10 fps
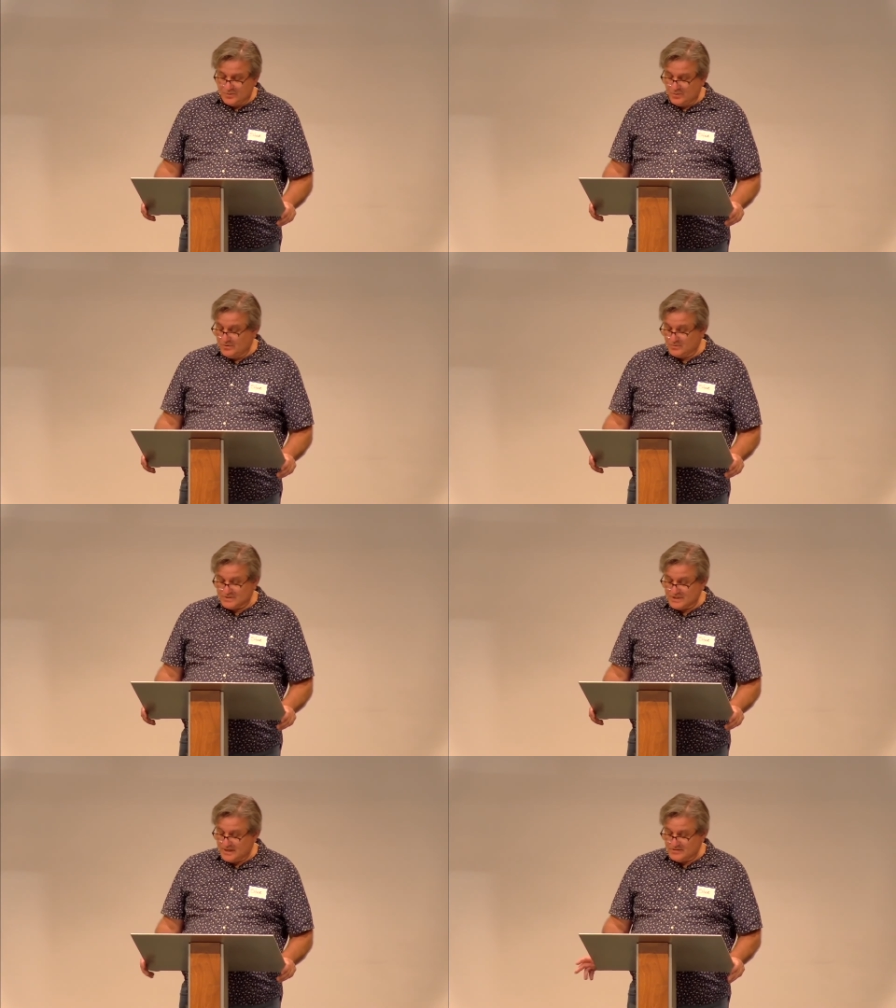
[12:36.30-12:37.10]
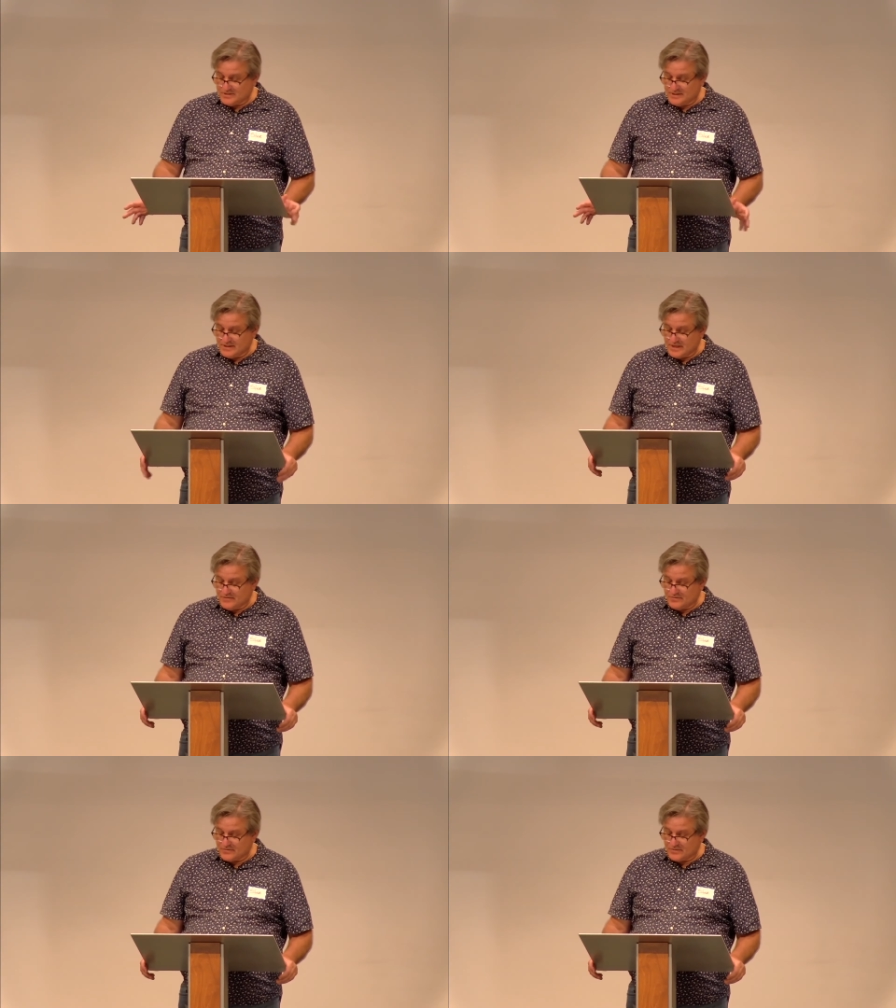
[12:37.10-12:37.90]
For one will scarcely
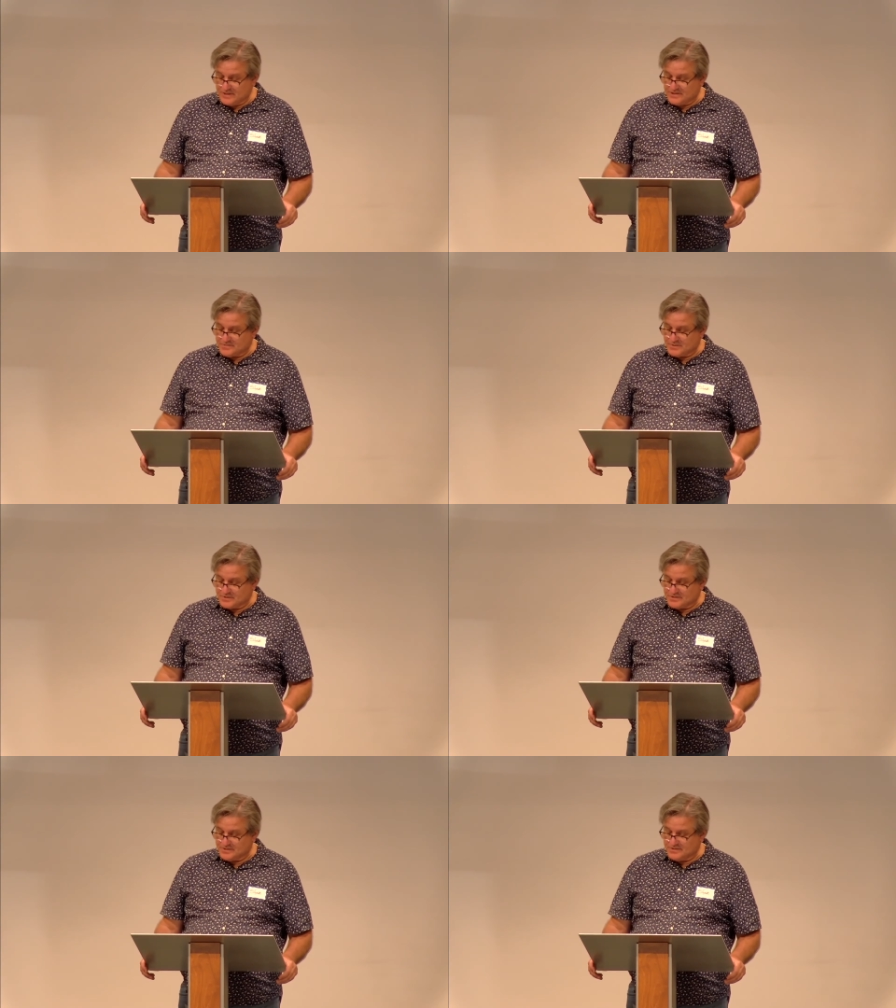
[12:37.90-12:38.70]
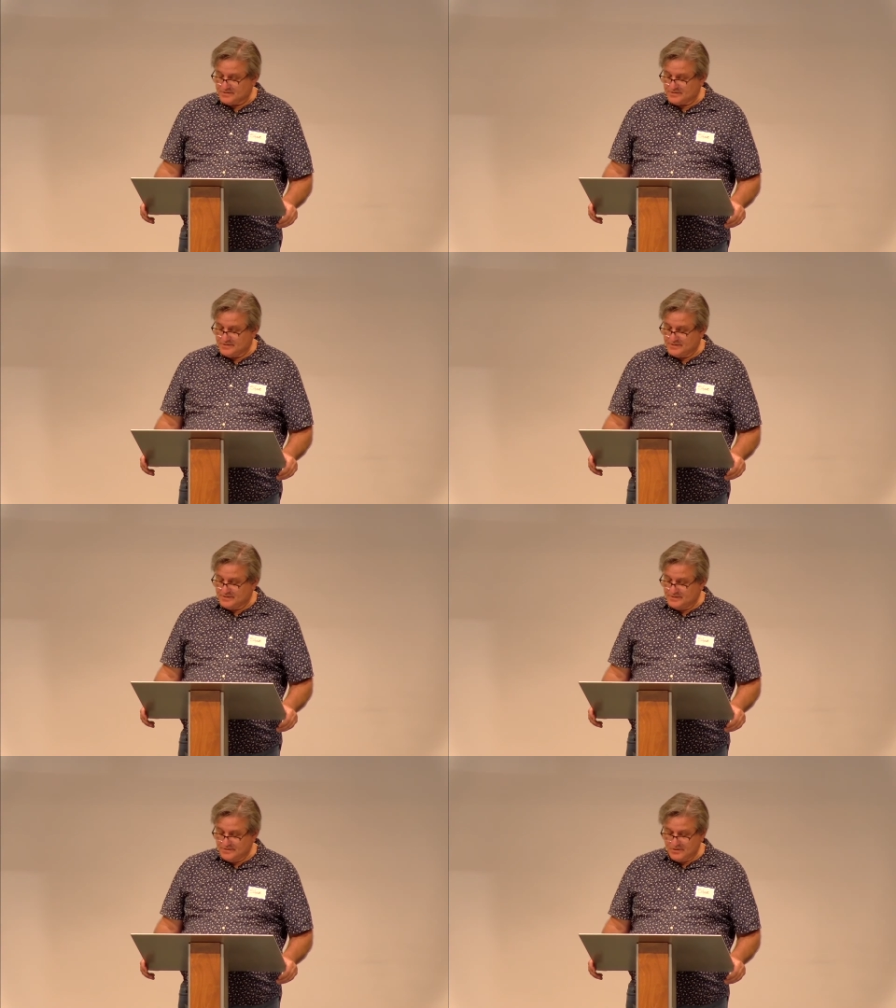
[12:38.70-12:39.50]
die for a righteous person,
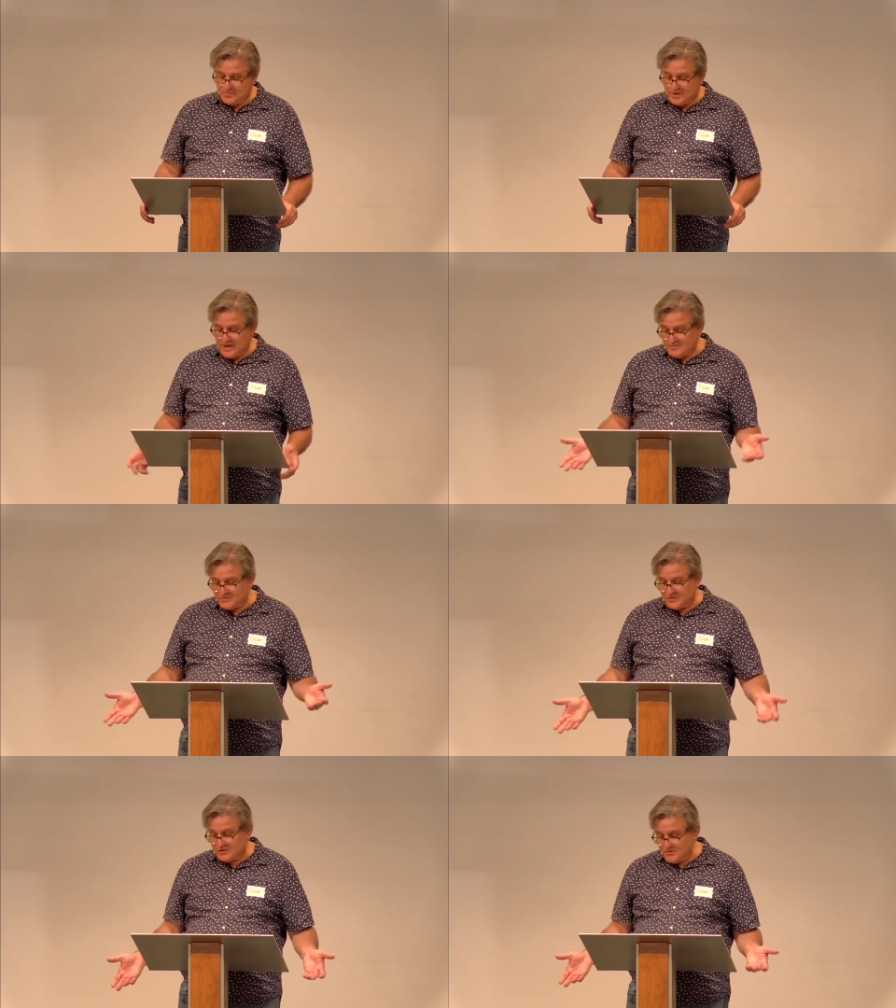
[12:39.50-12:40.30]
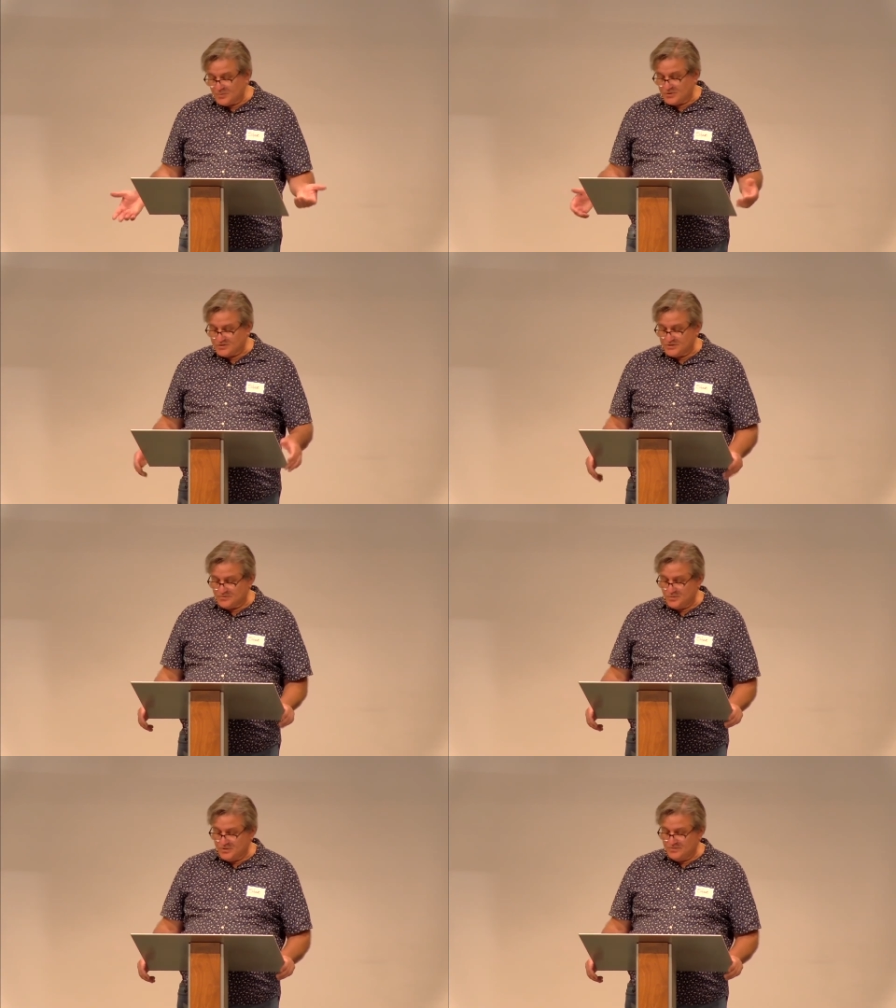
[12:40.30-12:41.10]
though perhaps for a good
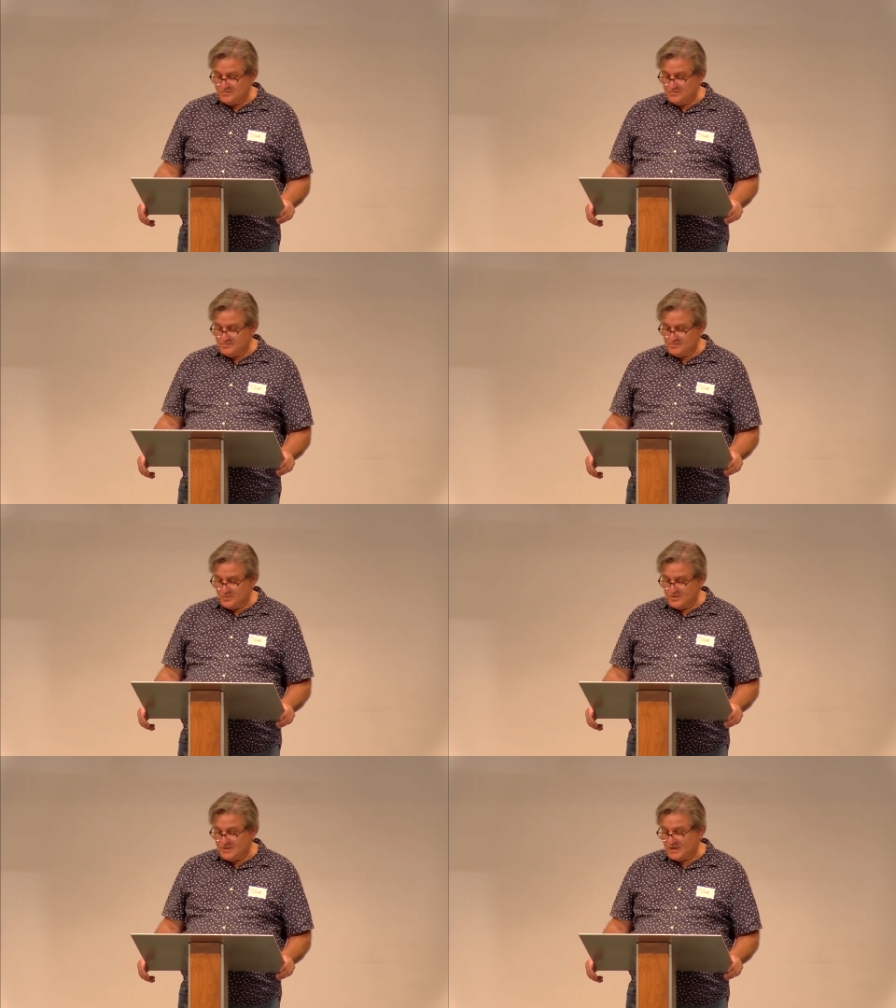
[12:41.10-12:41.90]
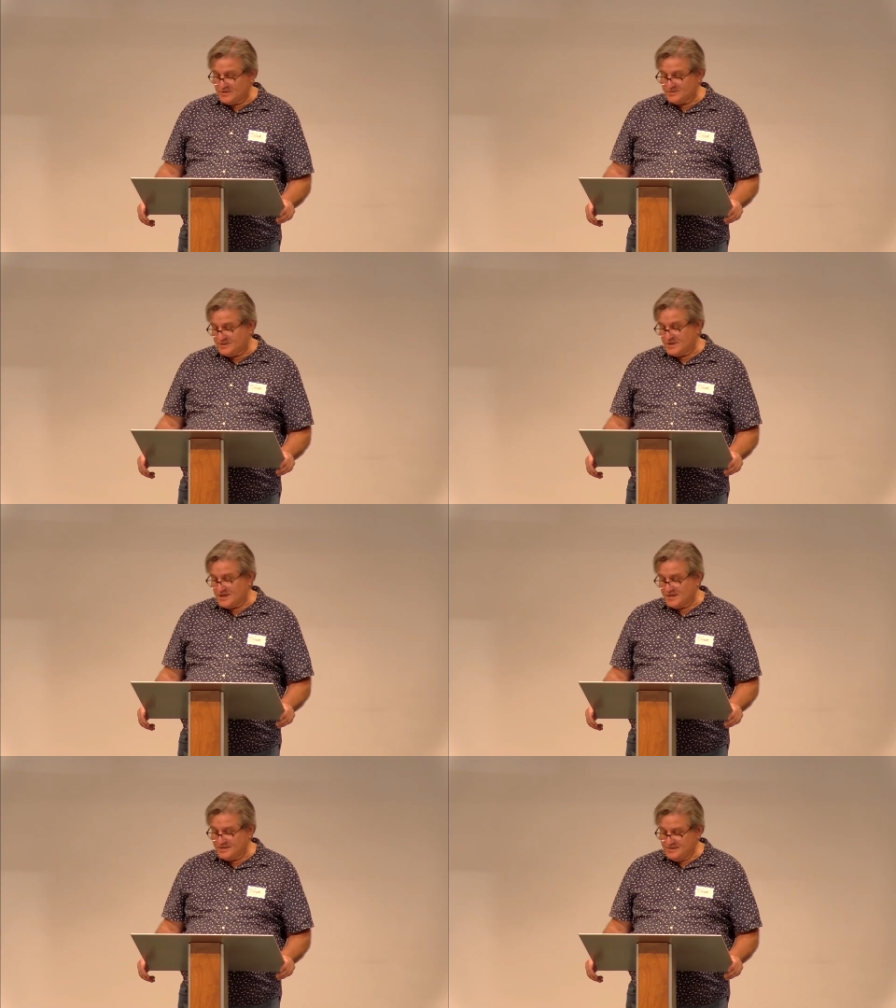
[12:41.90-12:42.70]
person one would dare to
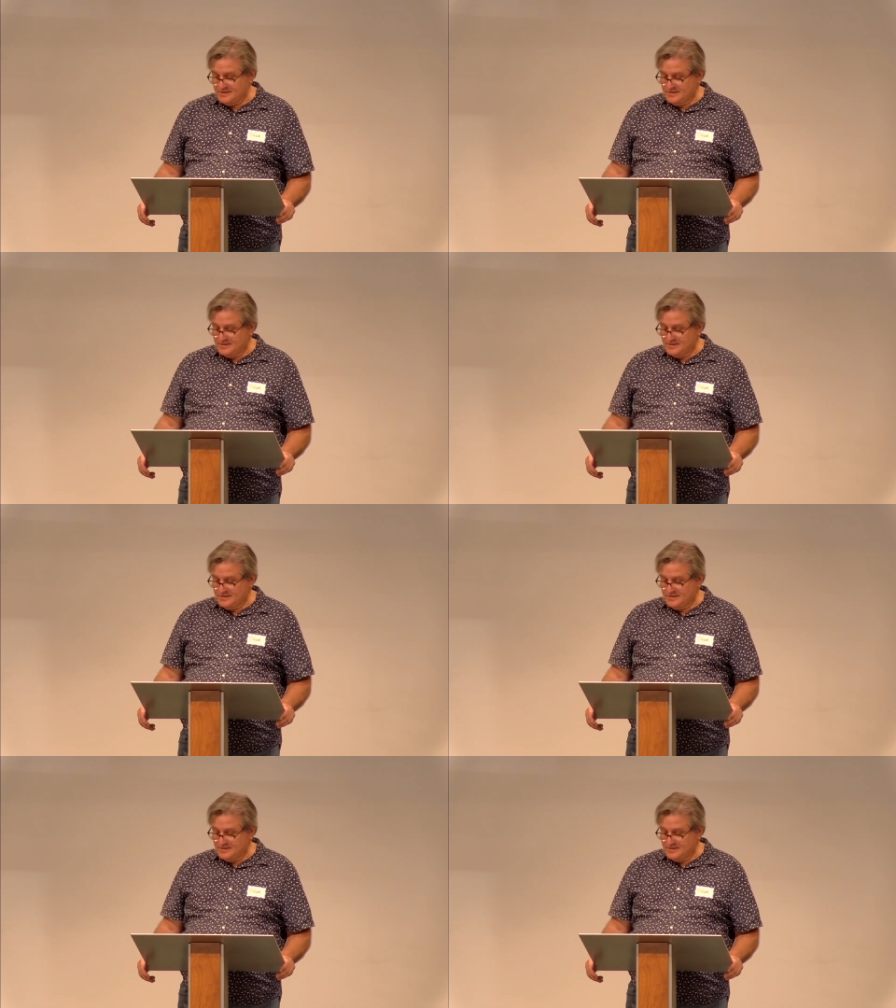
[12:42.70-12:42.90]
die.